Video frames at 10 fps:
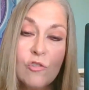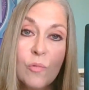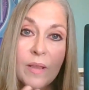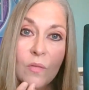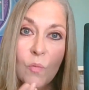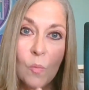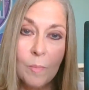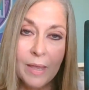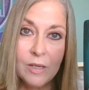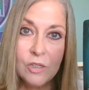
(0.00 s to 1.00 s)

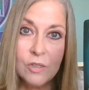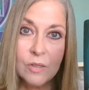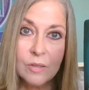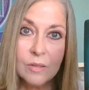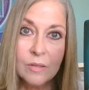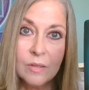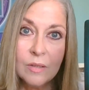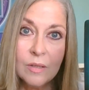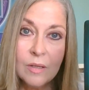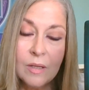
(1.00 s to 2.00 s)
transformation,
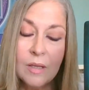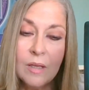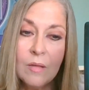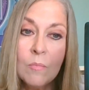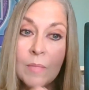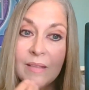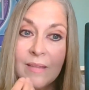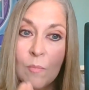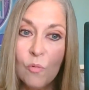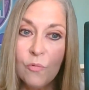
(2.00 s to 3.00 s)

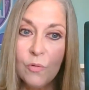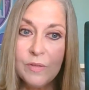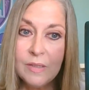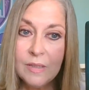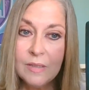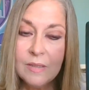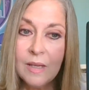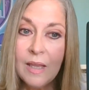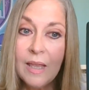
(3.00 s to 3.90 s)
metamorphosis.